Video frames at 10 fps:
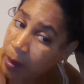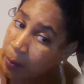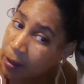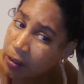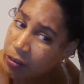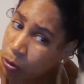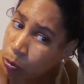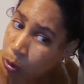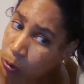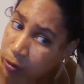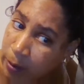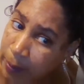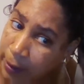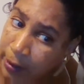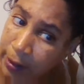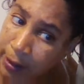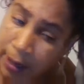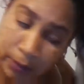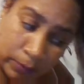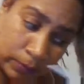because who knows, depending
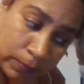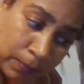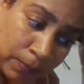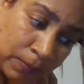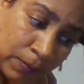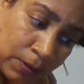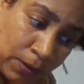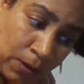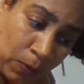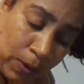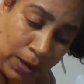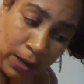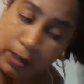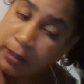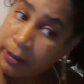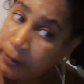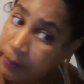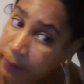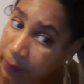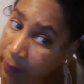on what color
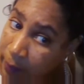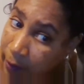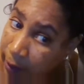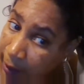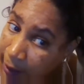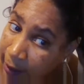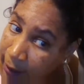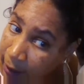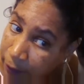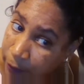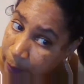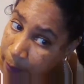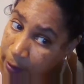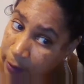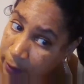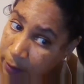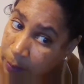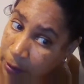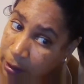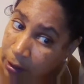I can get from this
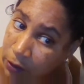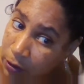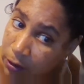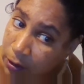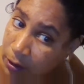bleach.